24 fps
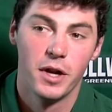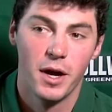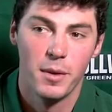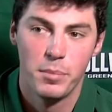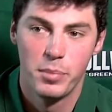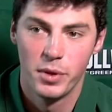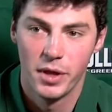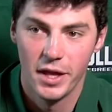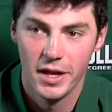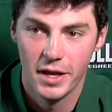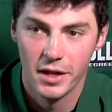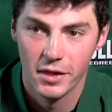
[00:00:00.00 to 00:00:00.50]
I
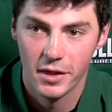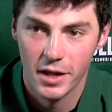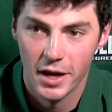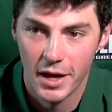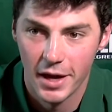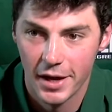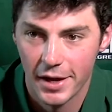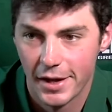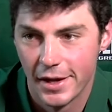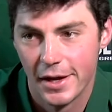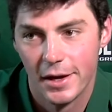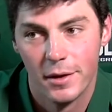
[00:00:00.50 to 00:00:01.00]
play a
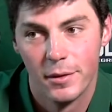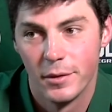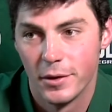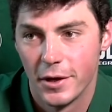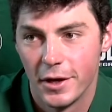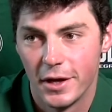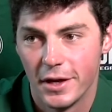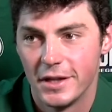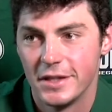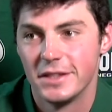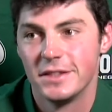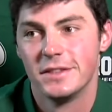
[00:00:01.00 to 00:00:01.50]
lot,
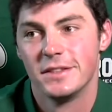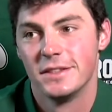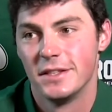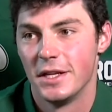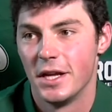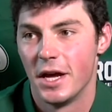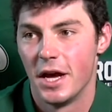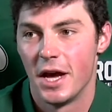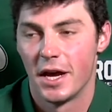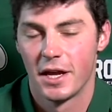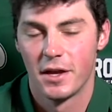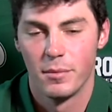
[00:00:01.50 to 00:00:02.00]

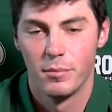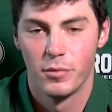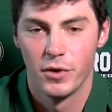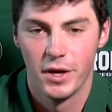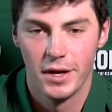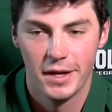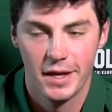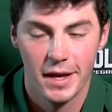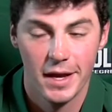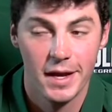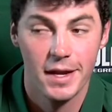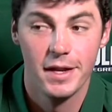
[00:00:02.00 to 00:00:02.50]
I can
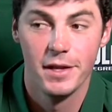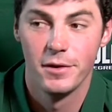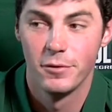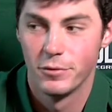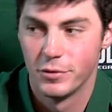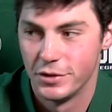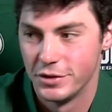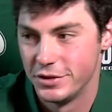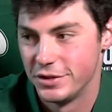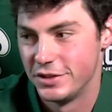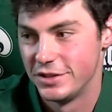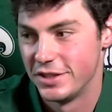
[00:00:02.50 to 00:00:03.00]
break 80.
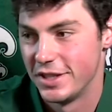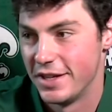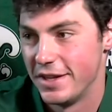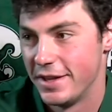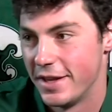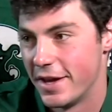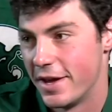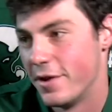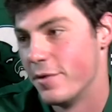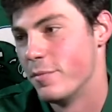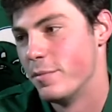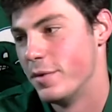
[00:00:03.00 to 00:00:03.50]
We'll just say
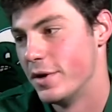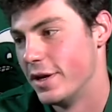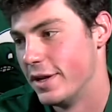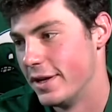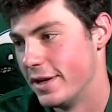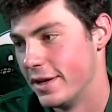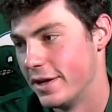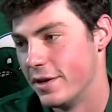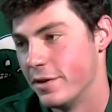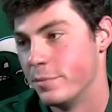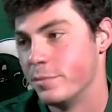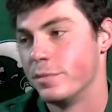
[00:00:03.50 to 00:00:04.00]
that. But
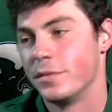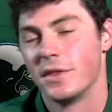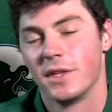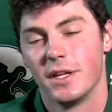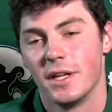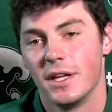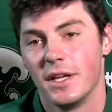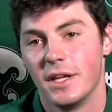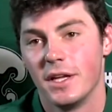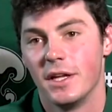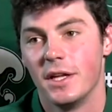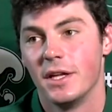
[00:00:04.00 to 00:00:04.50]

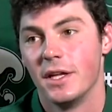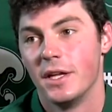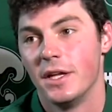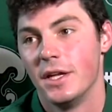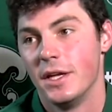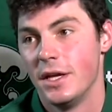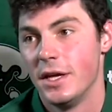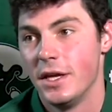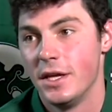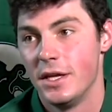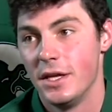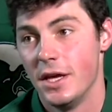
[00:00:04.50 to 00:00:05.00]

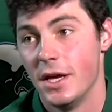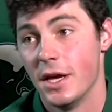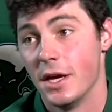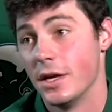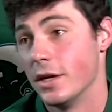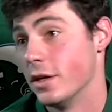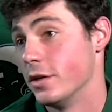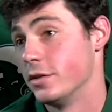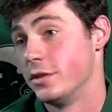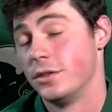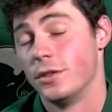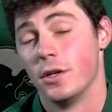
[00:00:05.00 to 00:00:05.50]

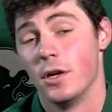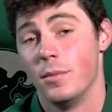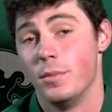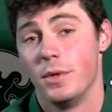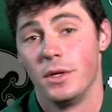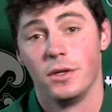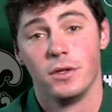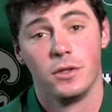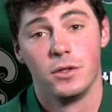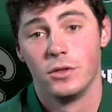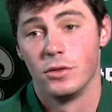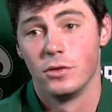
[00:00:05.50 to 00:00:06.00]
yeah. So I
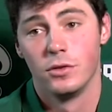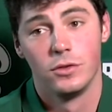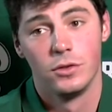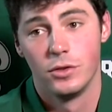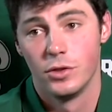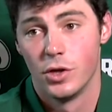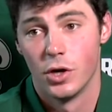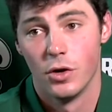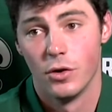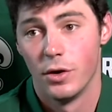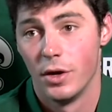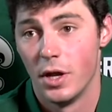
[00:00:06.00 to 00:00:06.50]
mean,
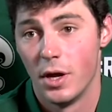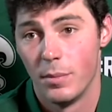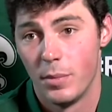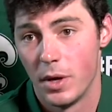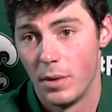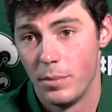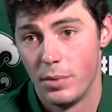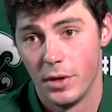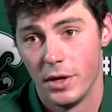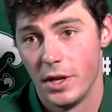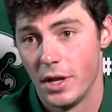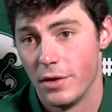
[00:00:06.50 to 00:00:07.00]
growing up, I
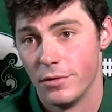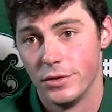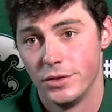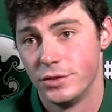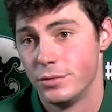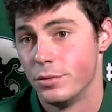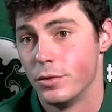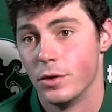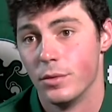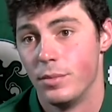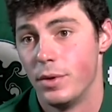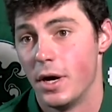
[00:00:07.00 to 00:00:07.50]
played every
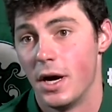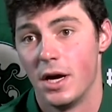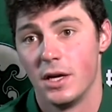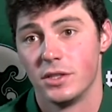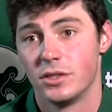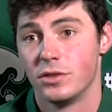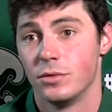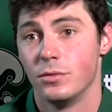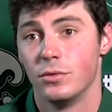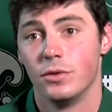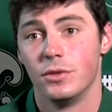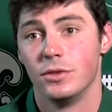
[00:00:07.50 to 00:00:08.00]
sport
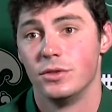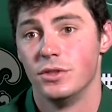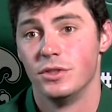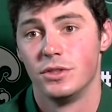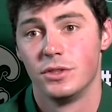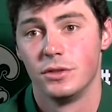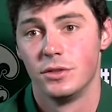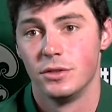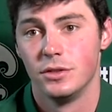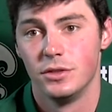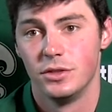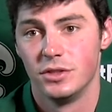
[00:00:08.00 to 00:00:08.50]
possible.
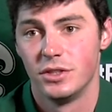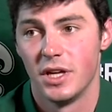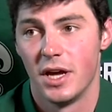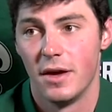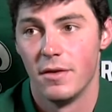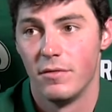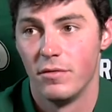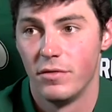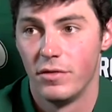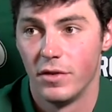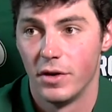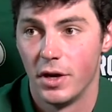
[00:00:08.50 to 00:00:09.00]
Just
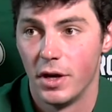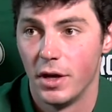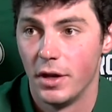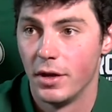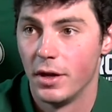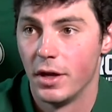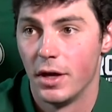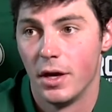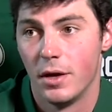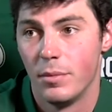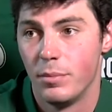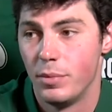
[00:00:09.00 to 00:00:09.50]
having
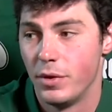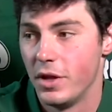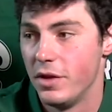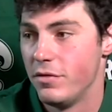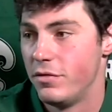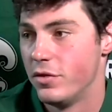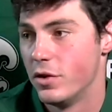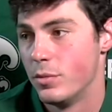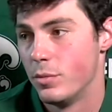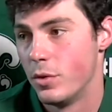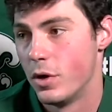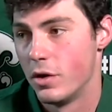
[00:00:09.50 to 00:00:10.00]
fun. Played
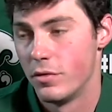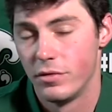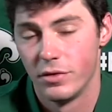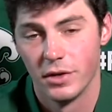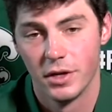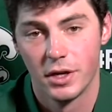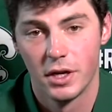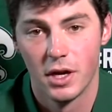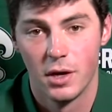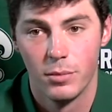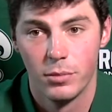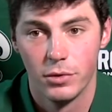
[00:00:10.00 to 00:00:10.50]
football for
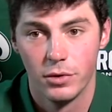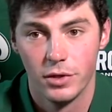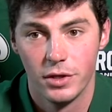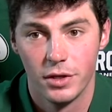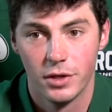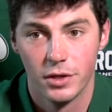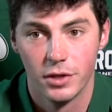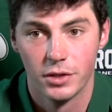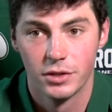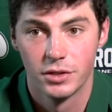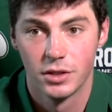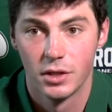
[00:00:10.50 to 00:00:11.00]
a couple
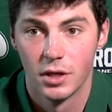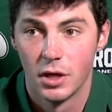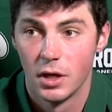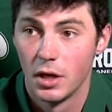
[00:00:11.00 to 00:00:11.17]
years,